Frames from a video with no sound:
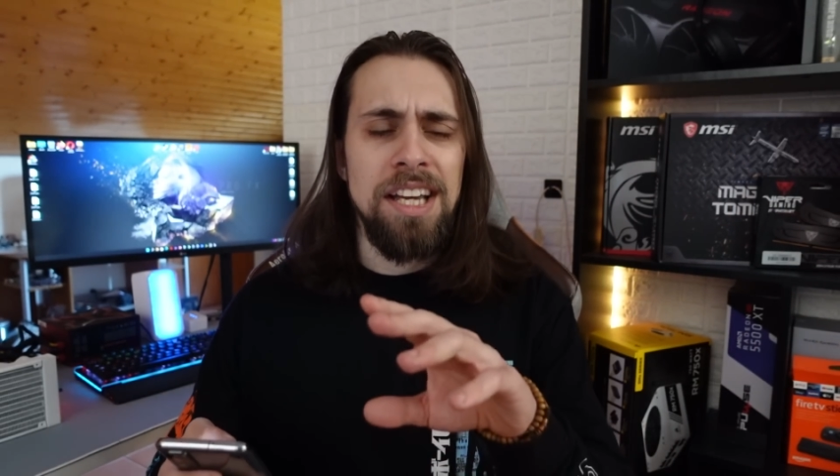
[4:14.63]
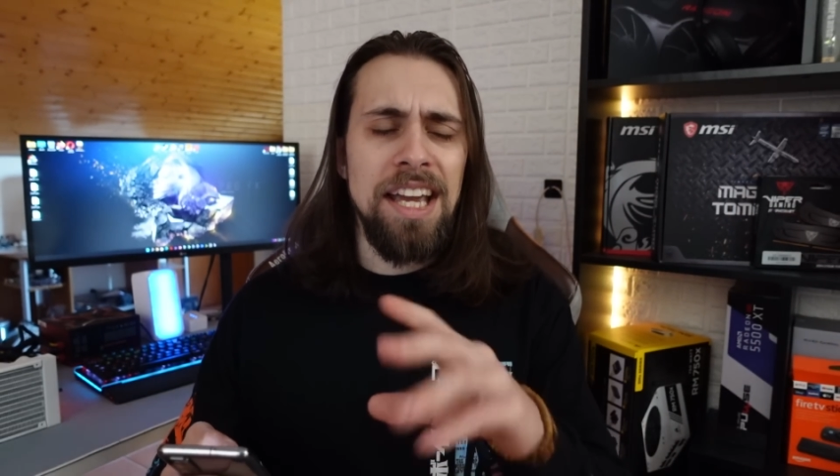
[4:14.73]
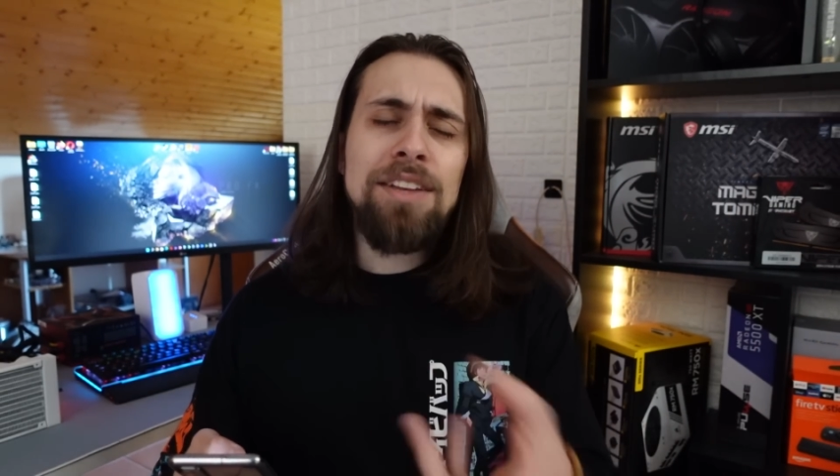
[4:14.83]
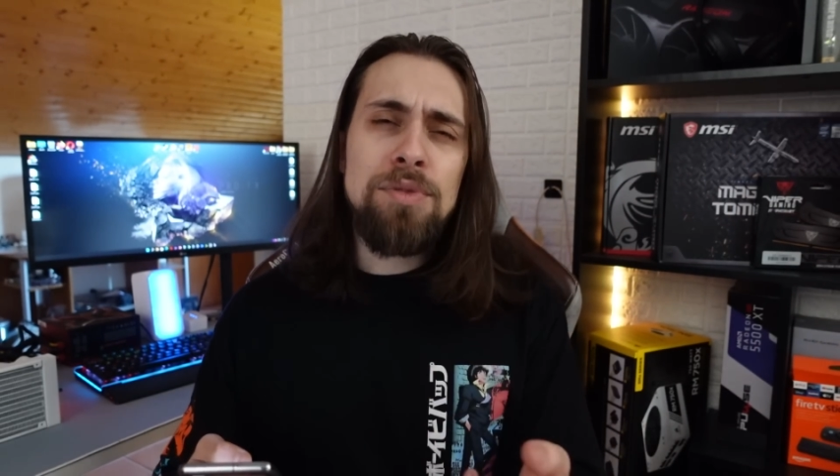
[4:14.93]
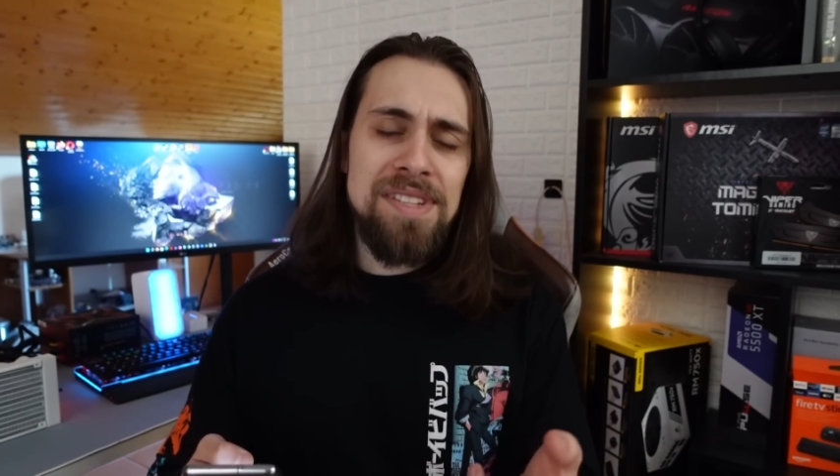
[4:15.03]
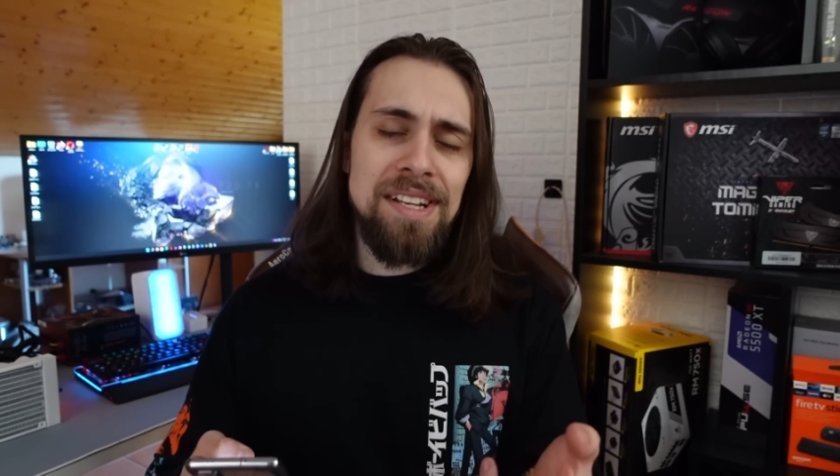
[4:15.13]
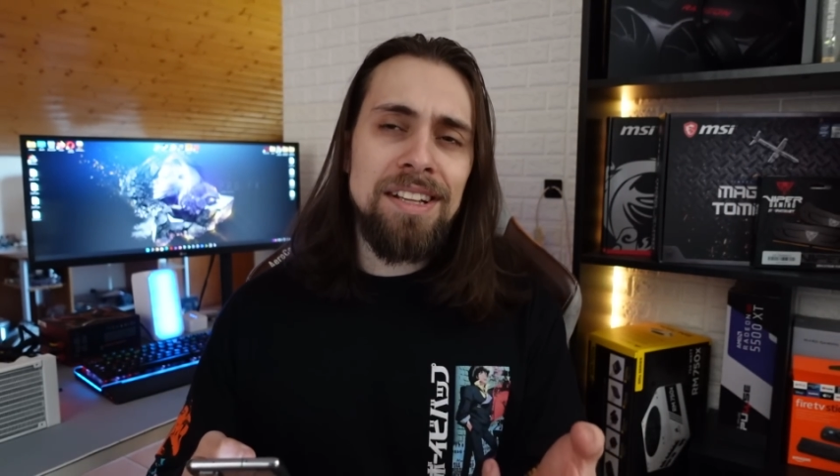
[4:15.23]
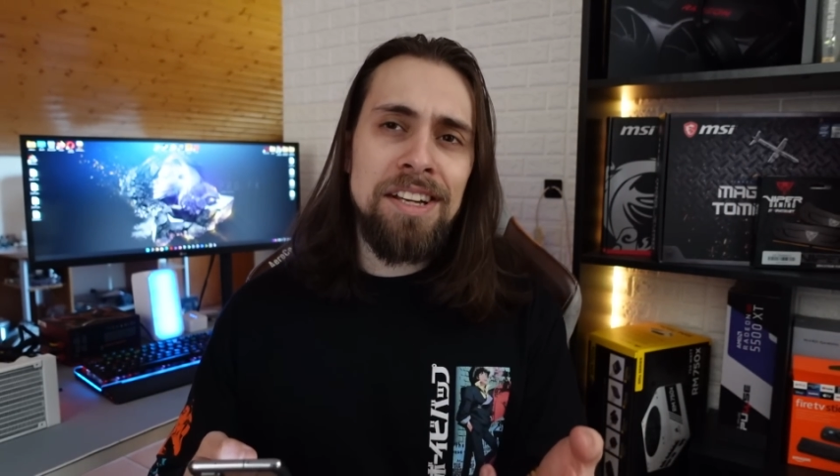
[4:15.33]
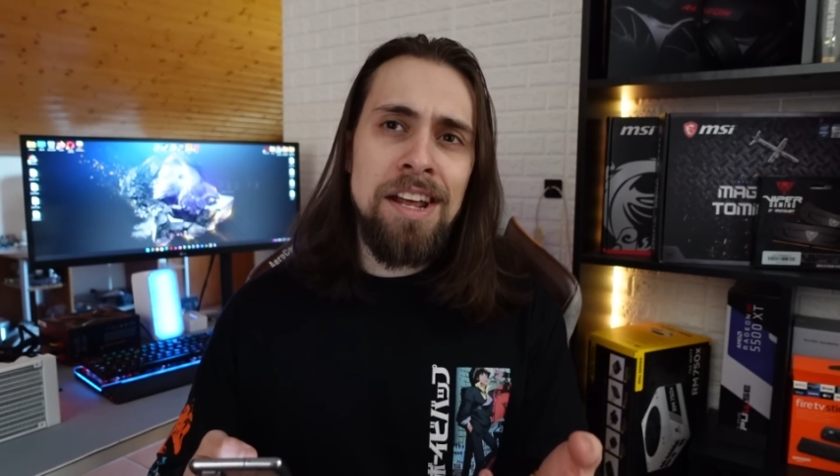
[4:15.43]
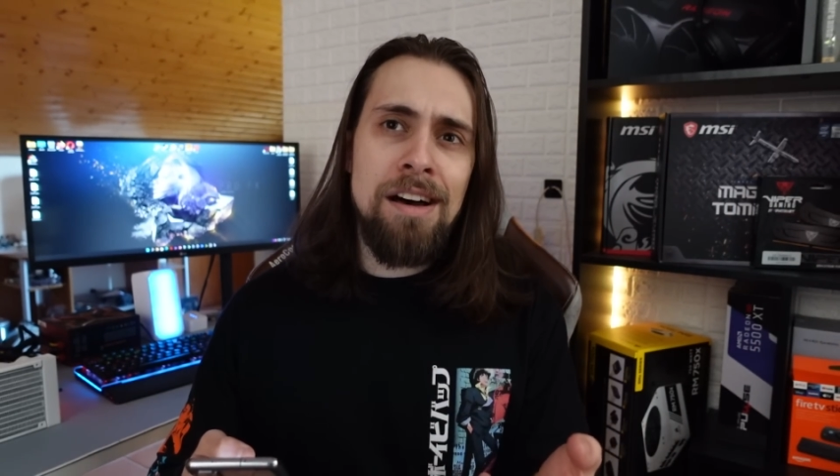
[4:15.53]

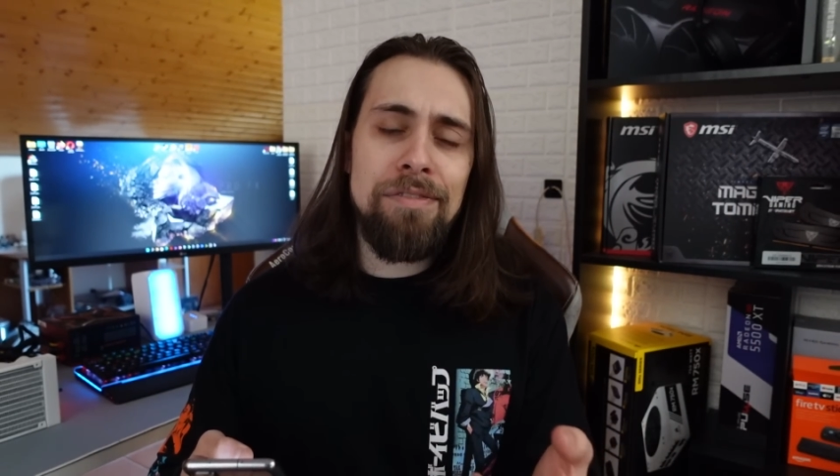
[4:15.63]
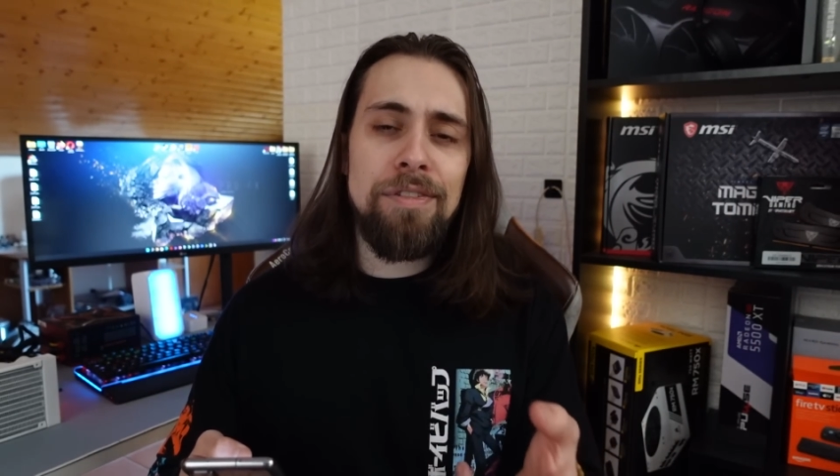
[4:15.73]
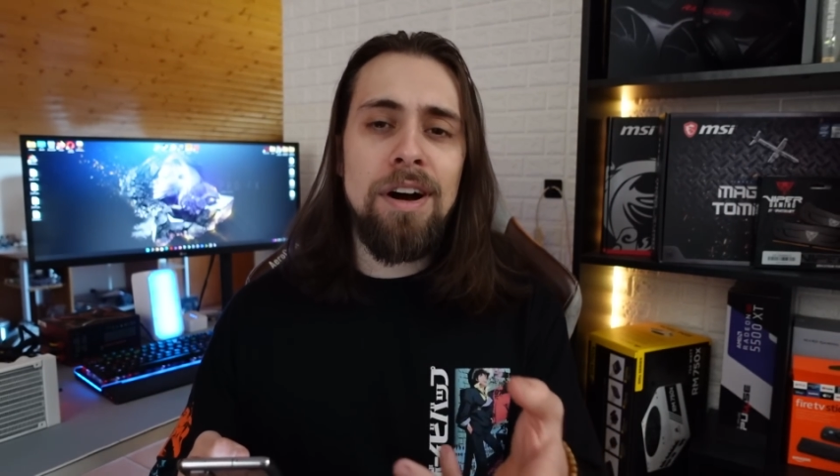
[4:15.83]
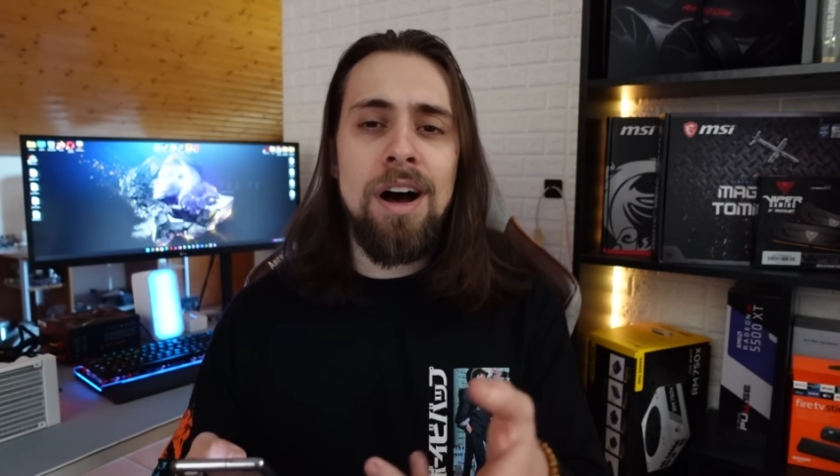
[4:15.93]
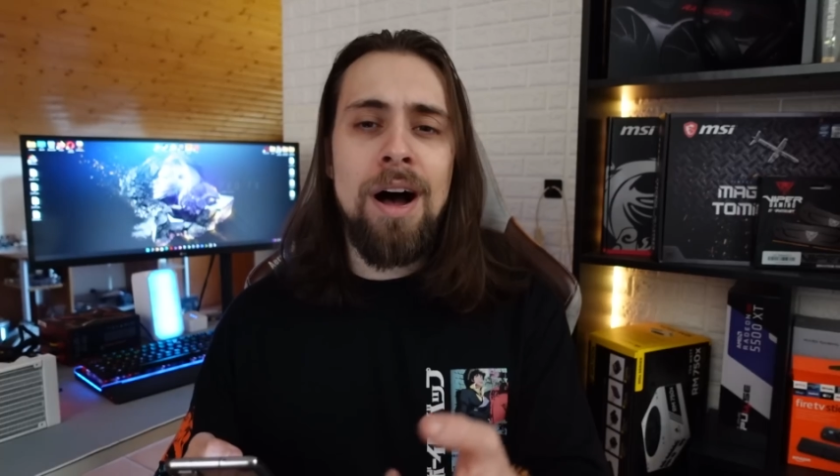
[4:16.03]
Interestingly enough,